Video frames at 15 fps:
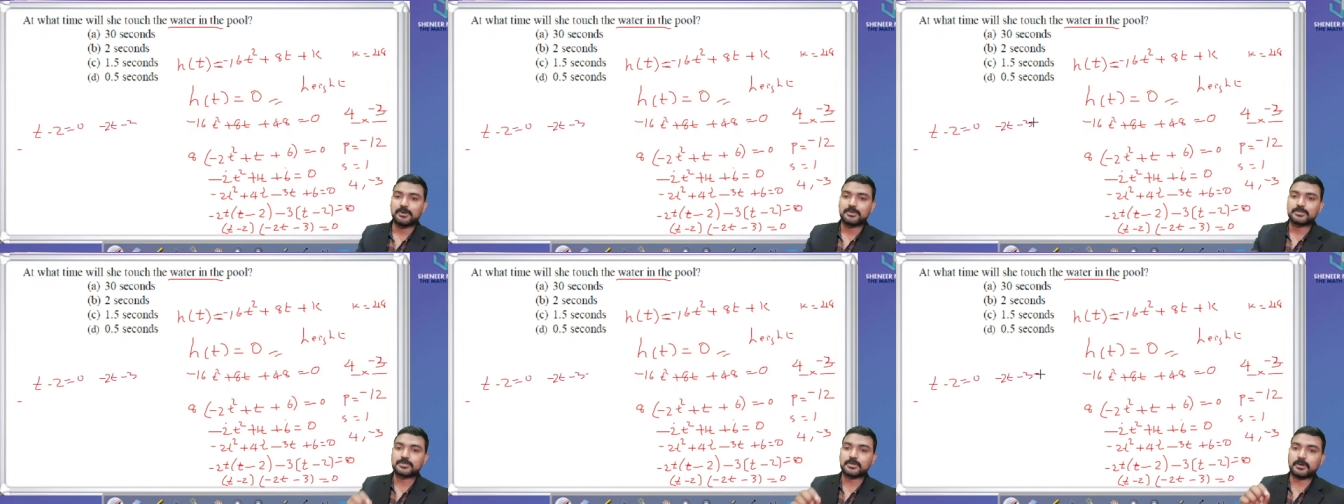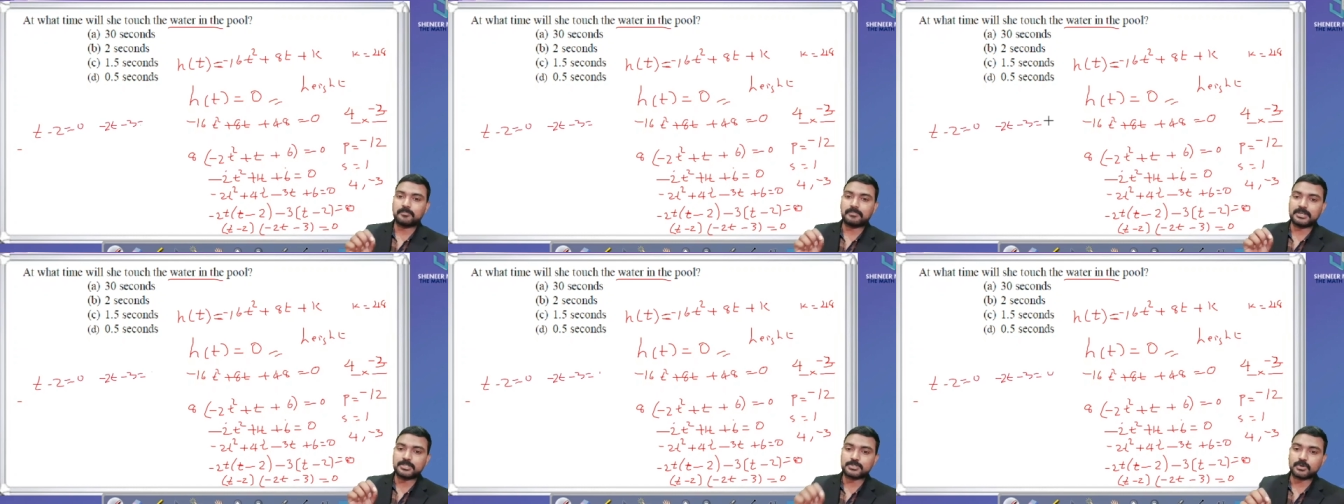So
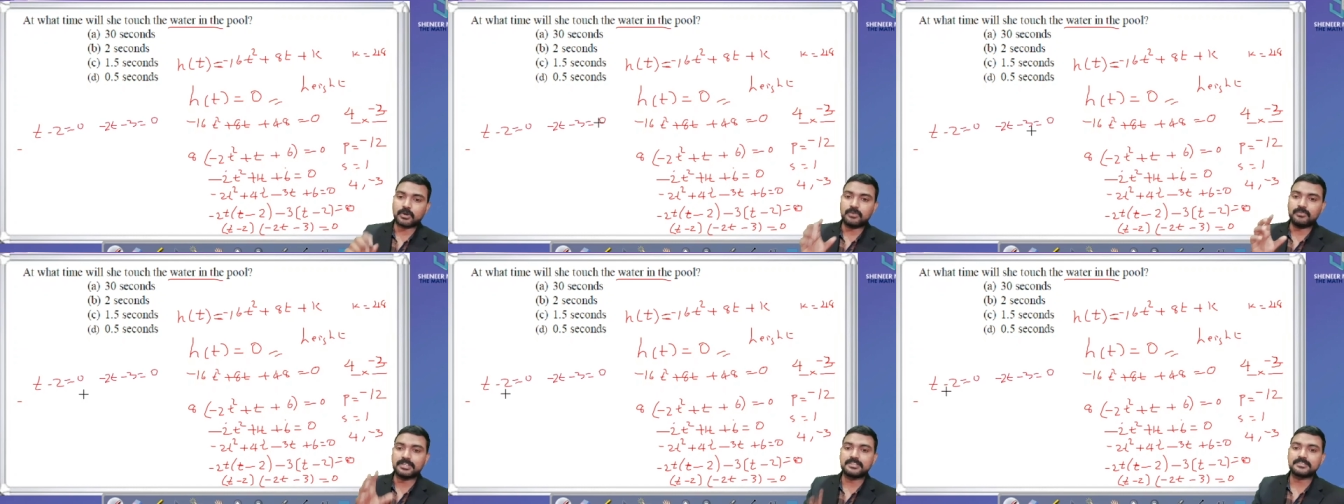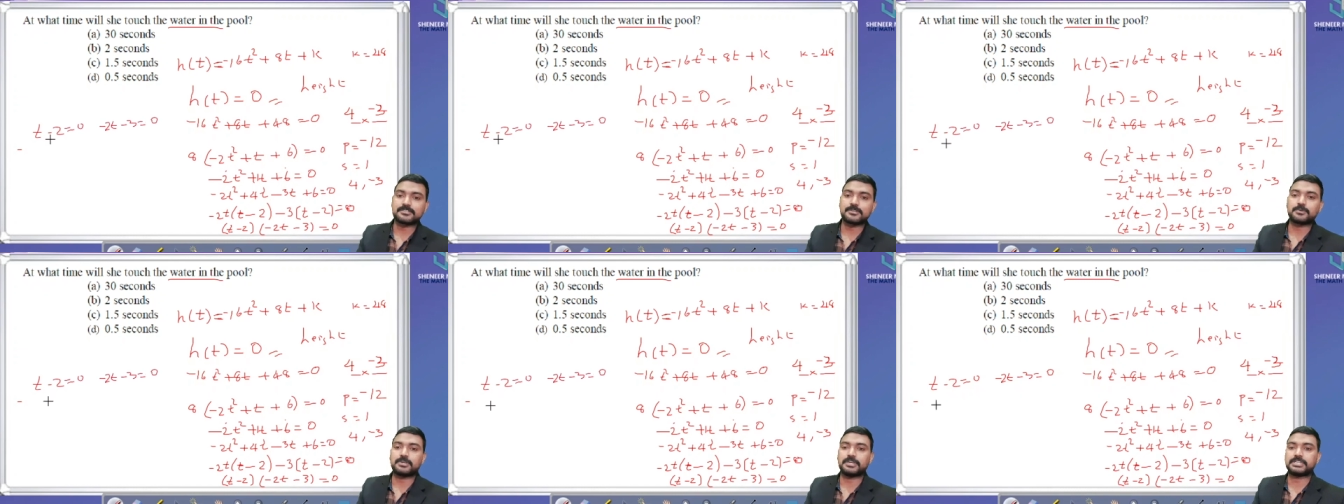by solving this
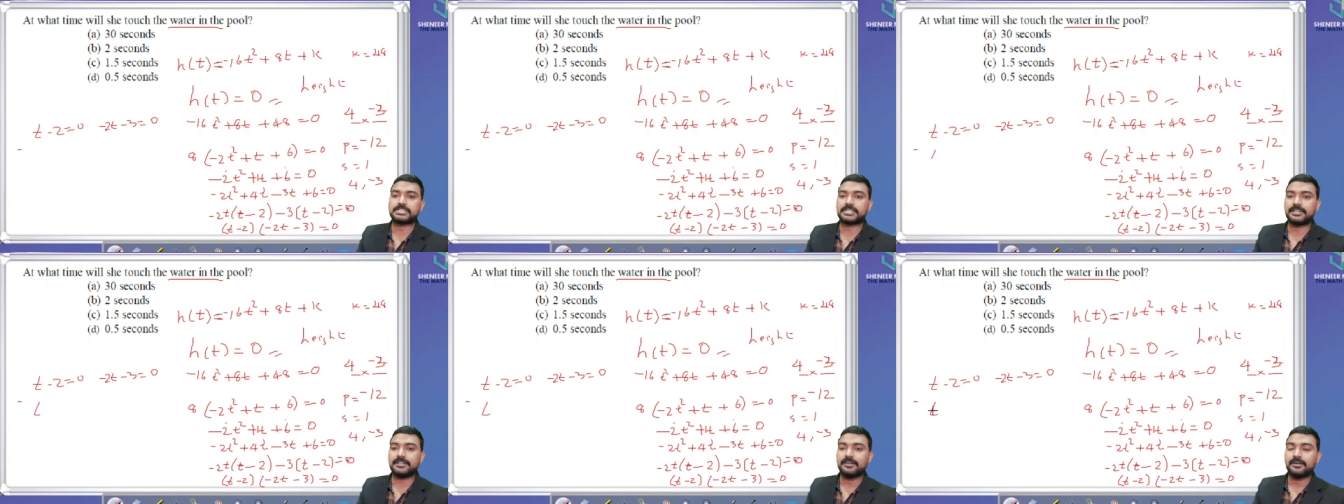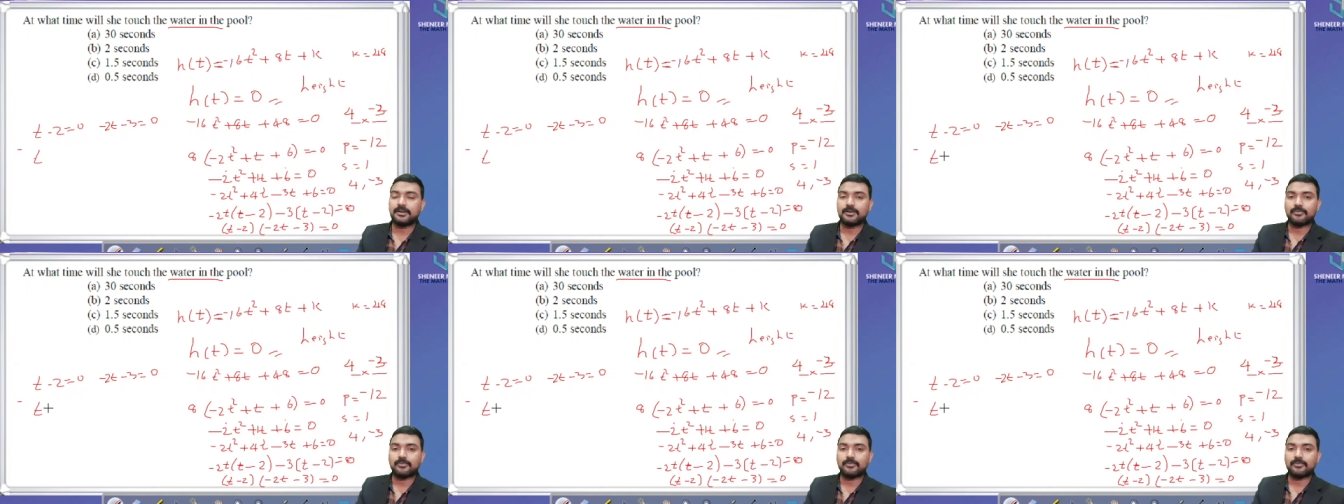equation,